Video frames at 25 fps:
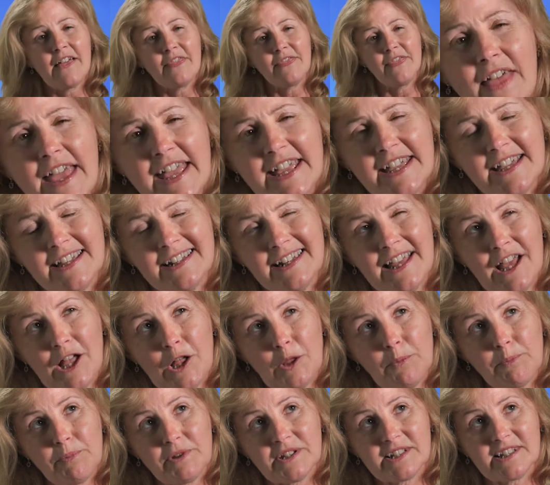They can
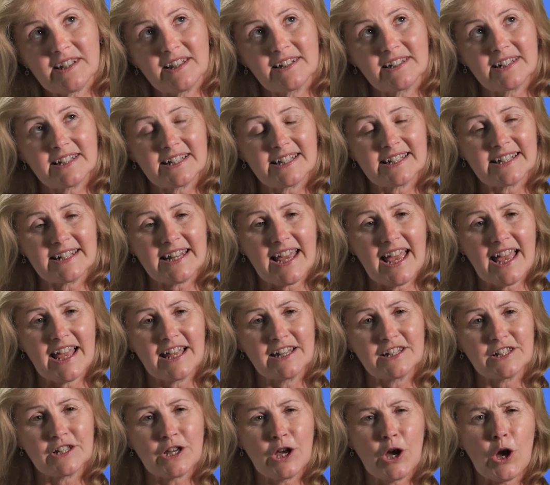help us
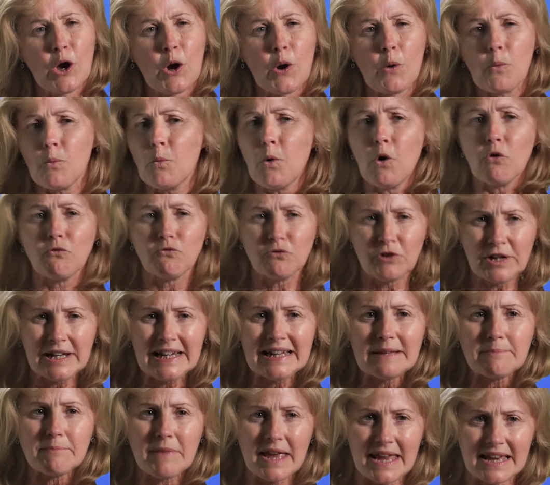understand what
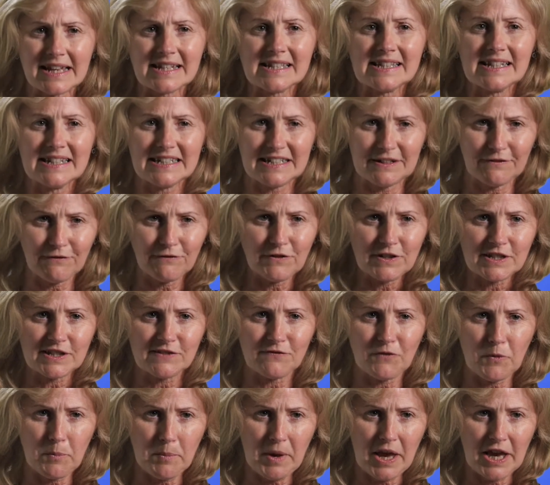really makes a difference
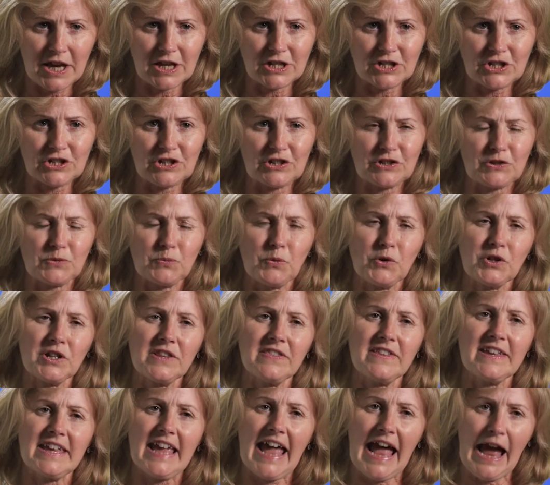for patients. What are
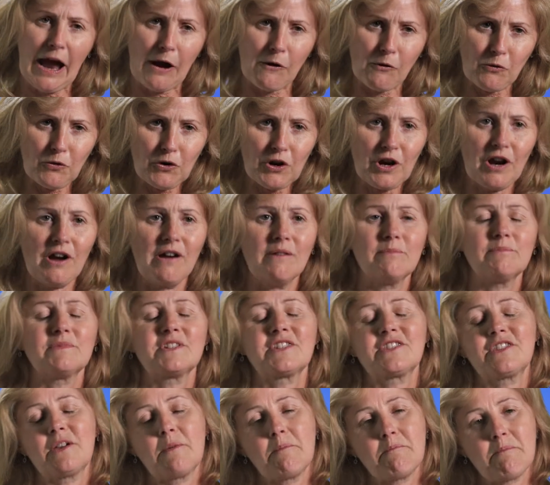the
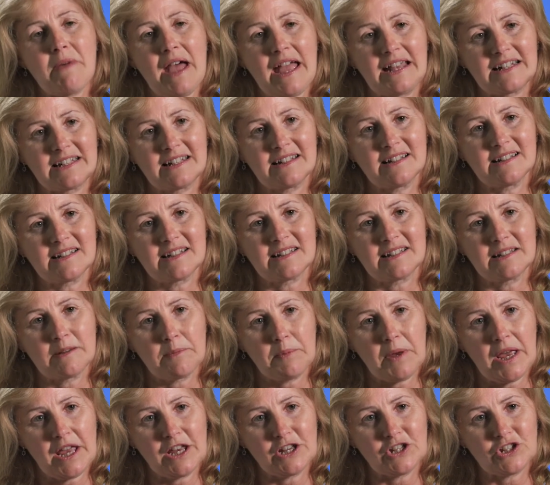outcomes that matters to
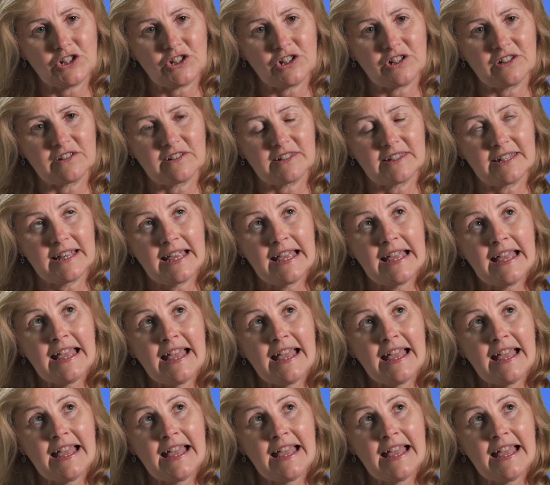patients?